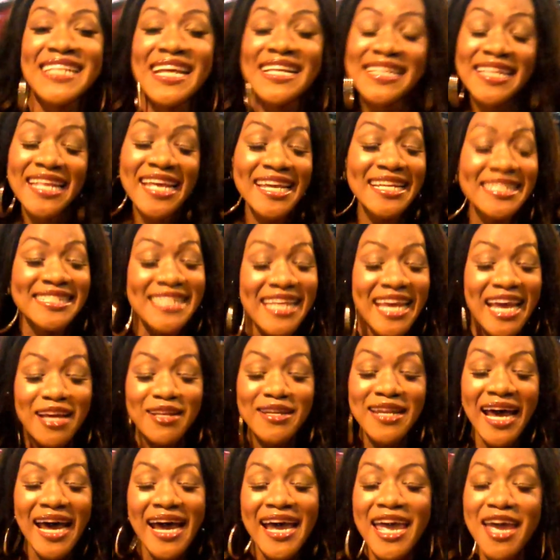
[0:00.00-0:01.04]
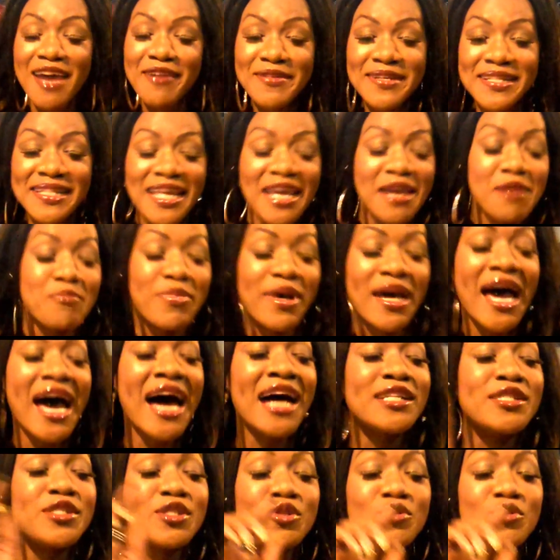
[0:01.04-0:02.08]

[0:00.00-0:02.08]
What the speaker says: just get that thing down. Not everything, but I